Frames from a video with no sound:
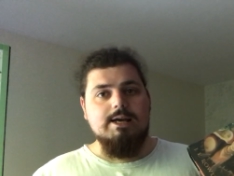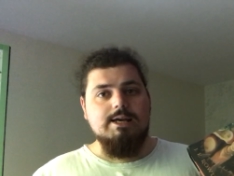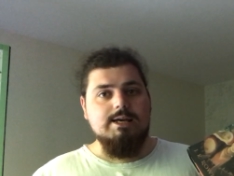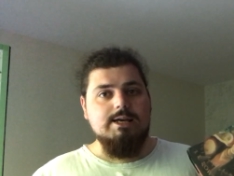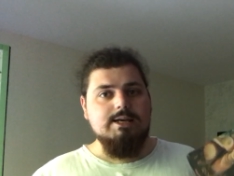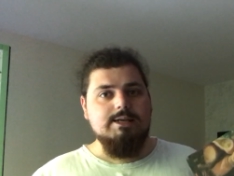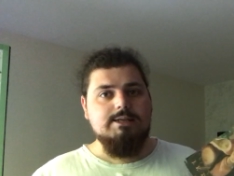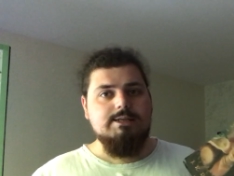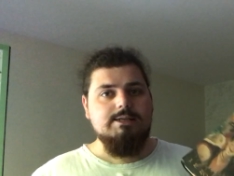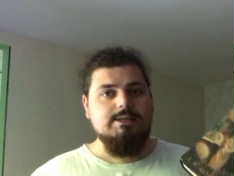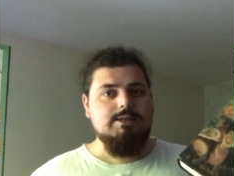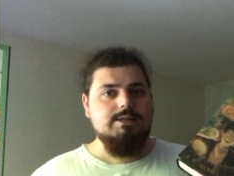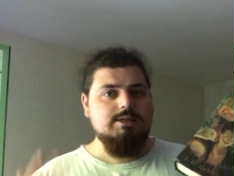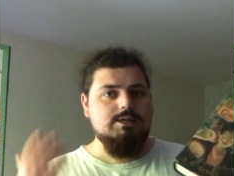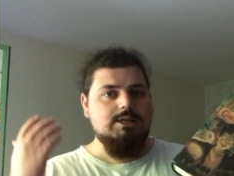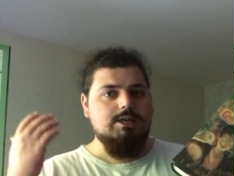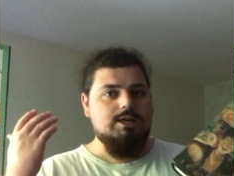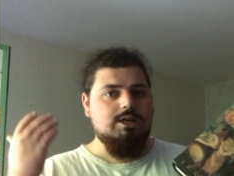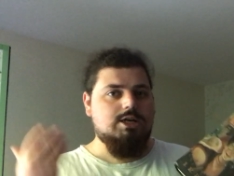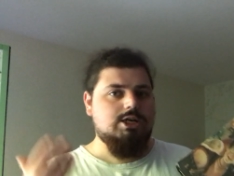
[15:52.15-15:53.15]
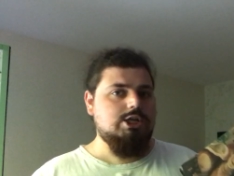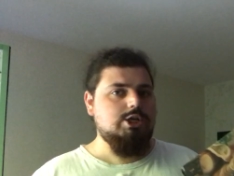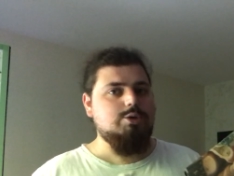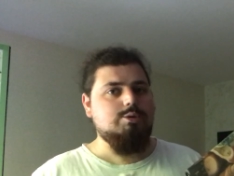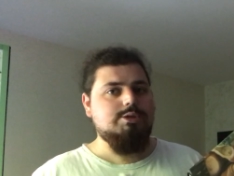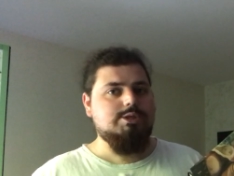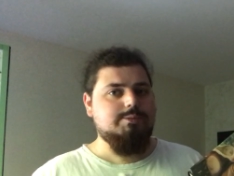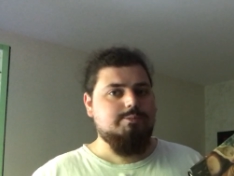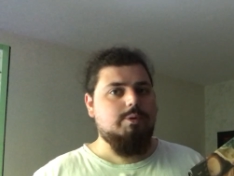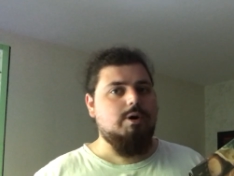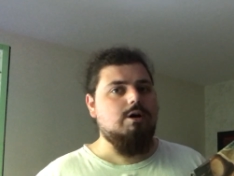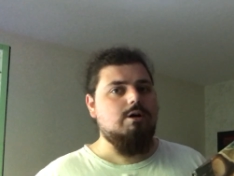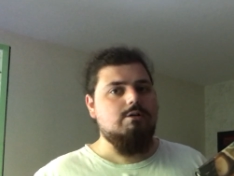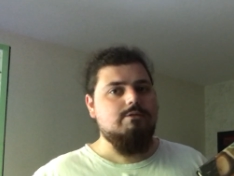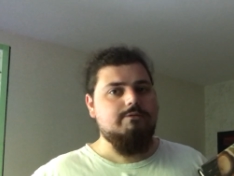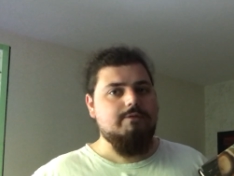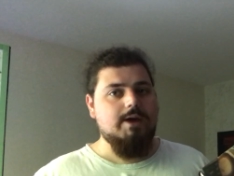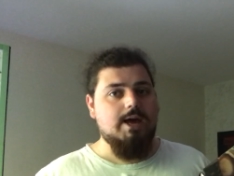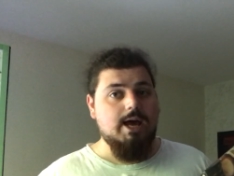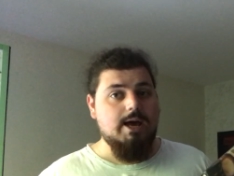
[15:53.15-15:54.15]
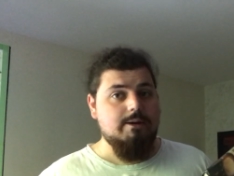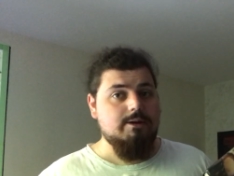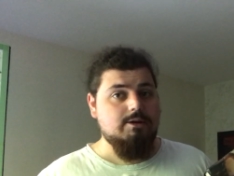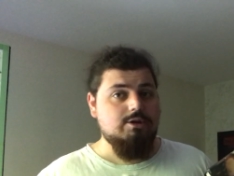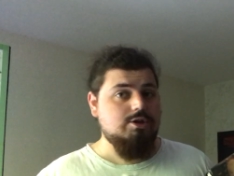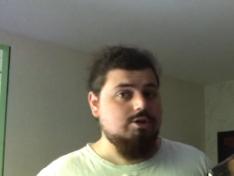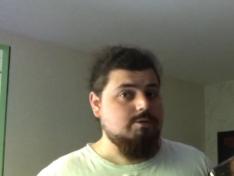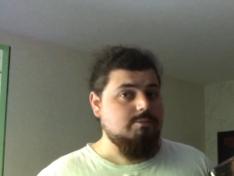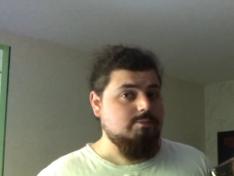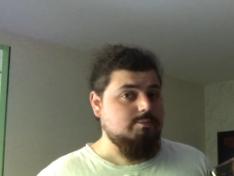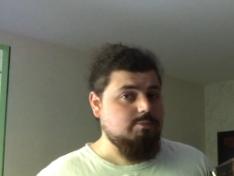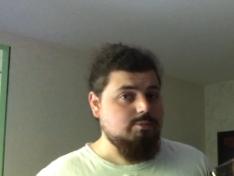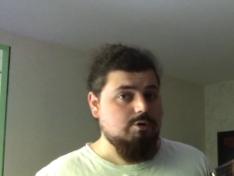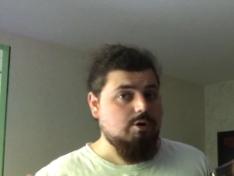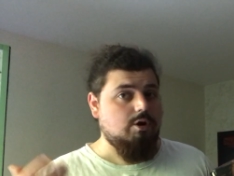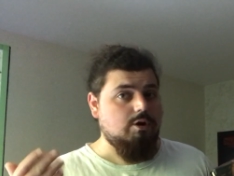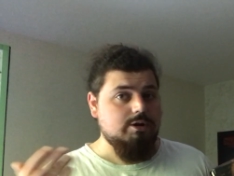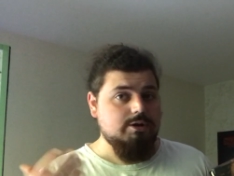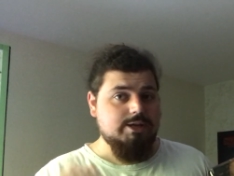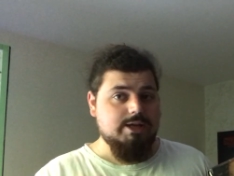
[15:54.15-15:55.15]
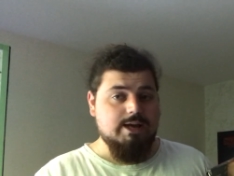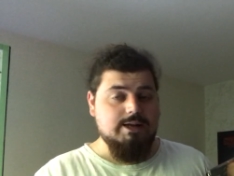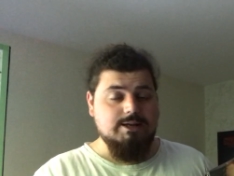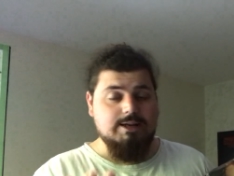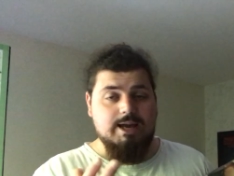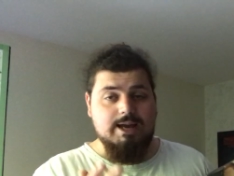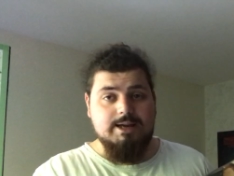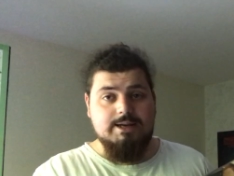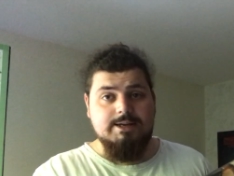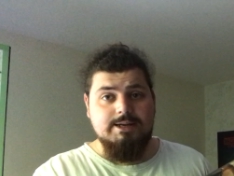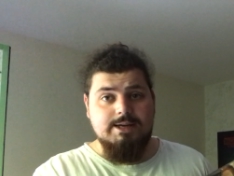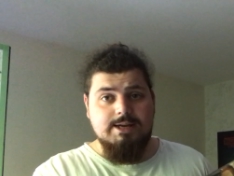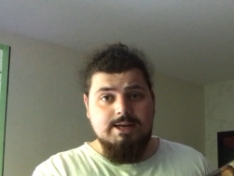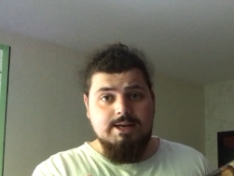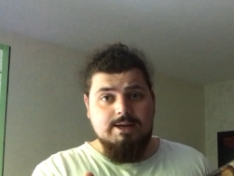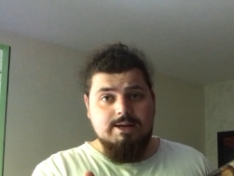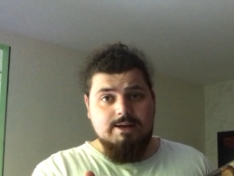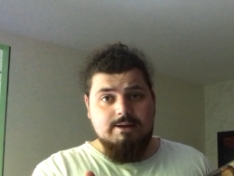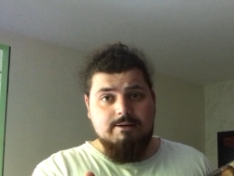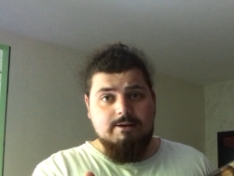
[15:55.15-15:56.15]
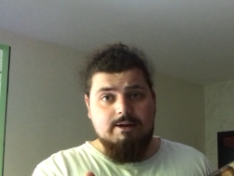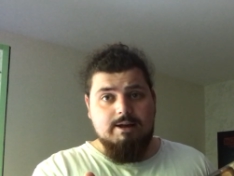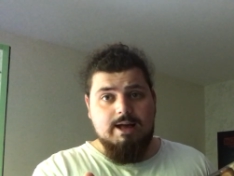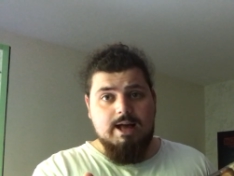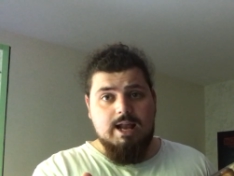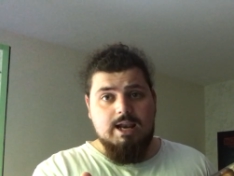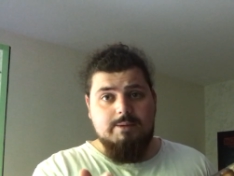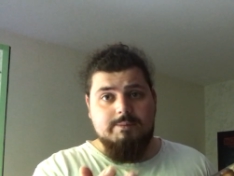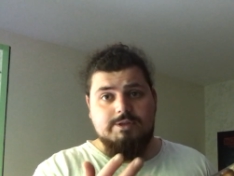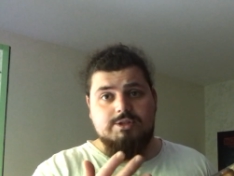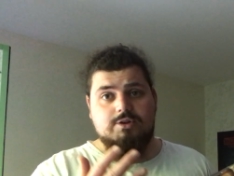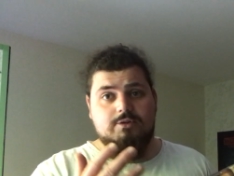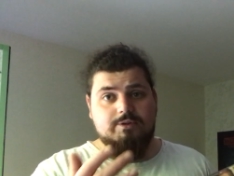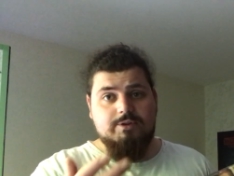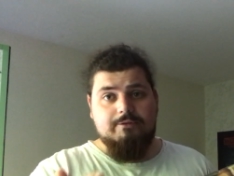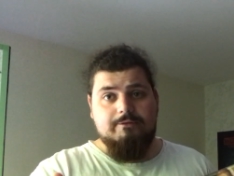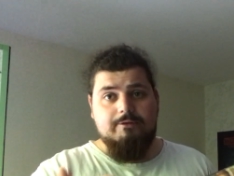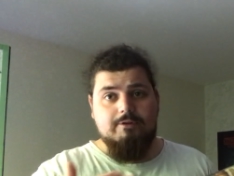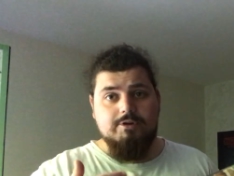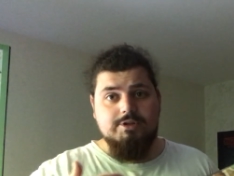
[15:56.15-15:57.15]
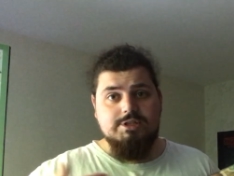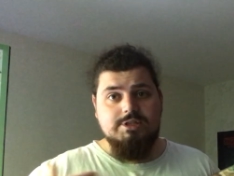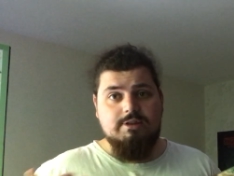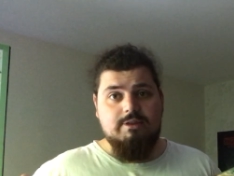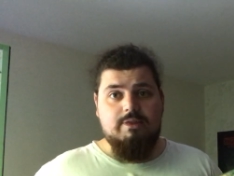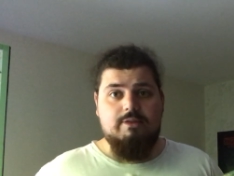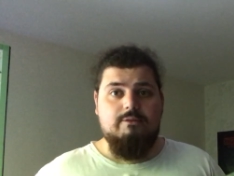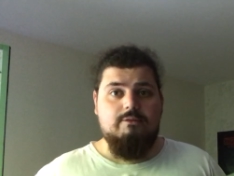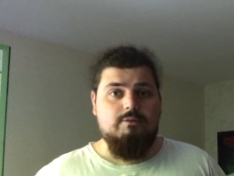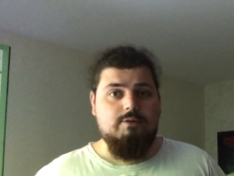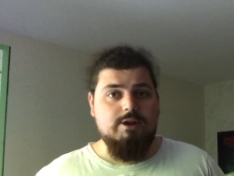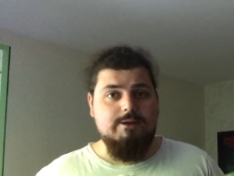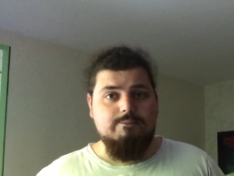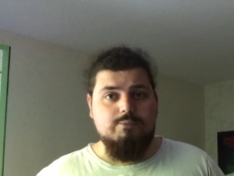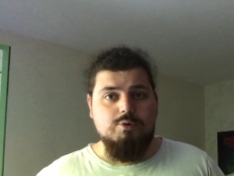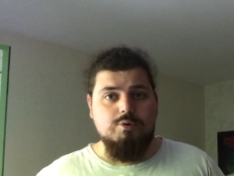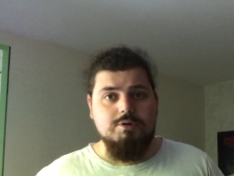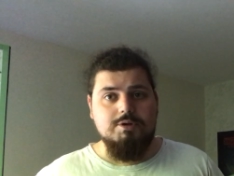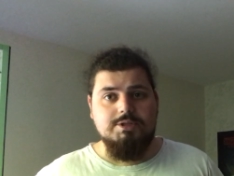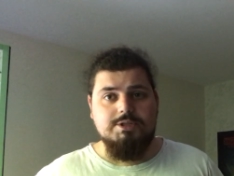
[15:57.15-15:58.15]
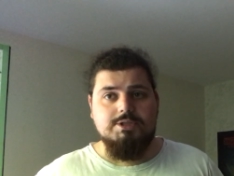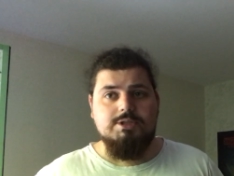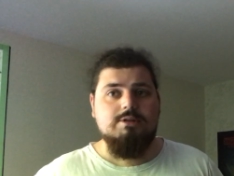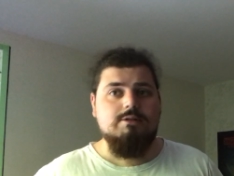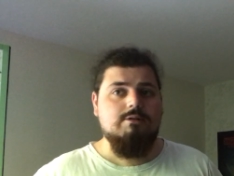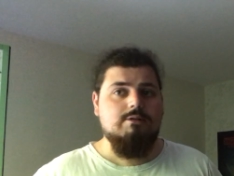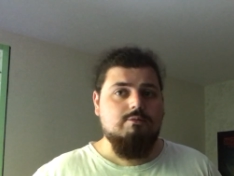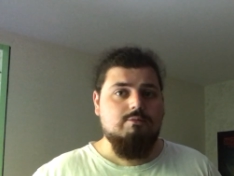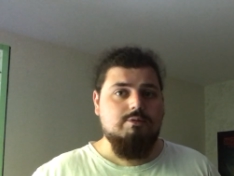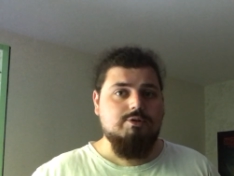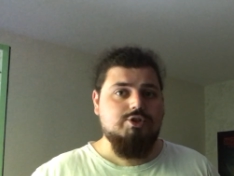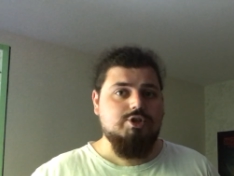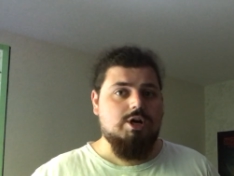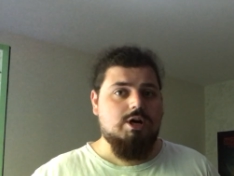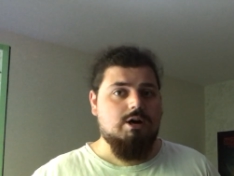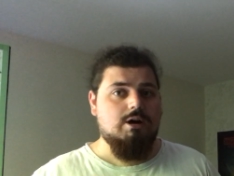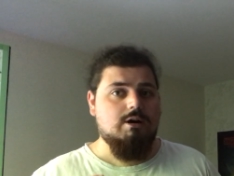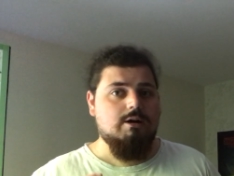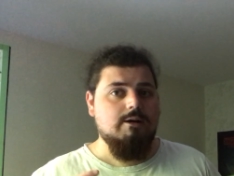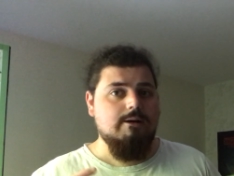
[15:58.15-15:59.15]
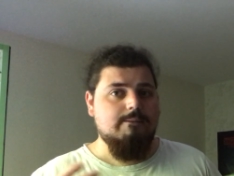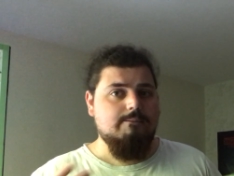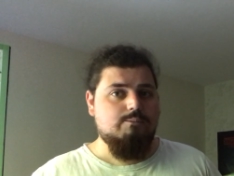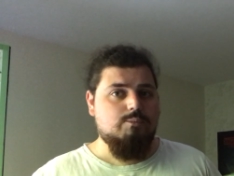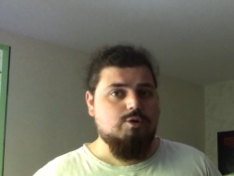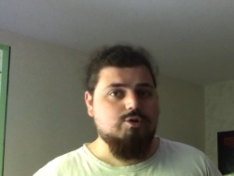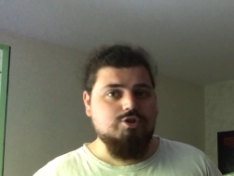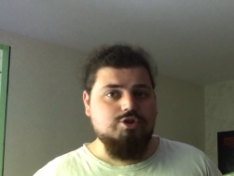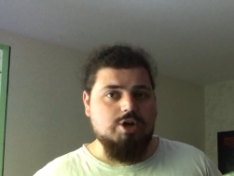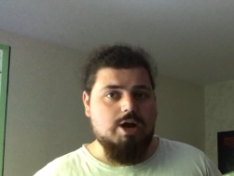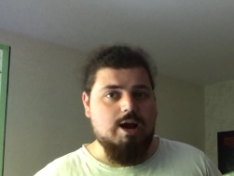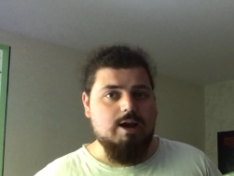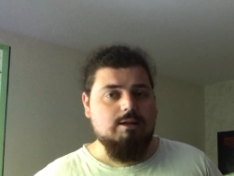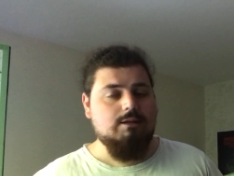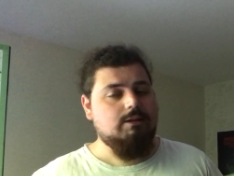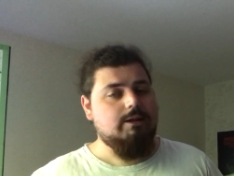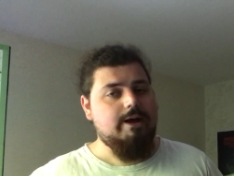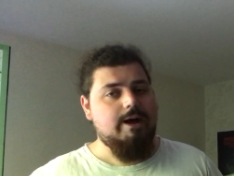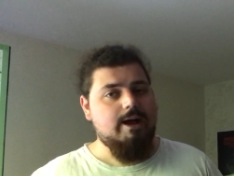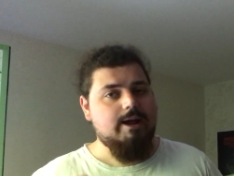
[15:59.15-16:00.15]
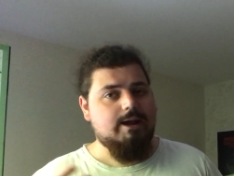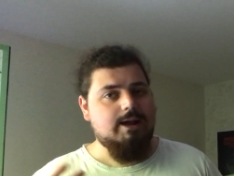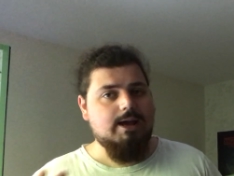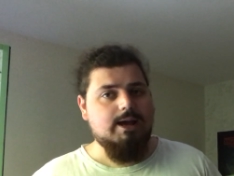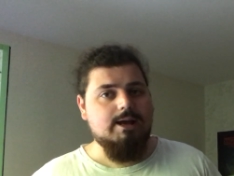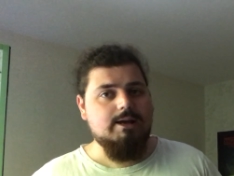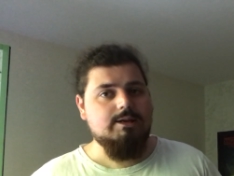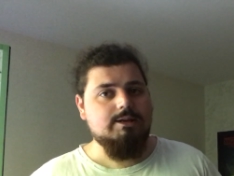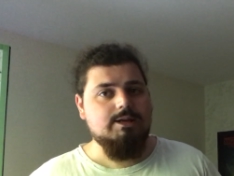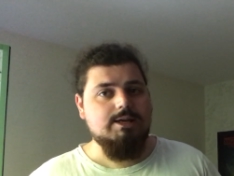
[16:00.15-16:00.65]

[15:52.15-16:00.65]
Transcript: It includes both, yeah, like elements of the first three books, which are more childlike and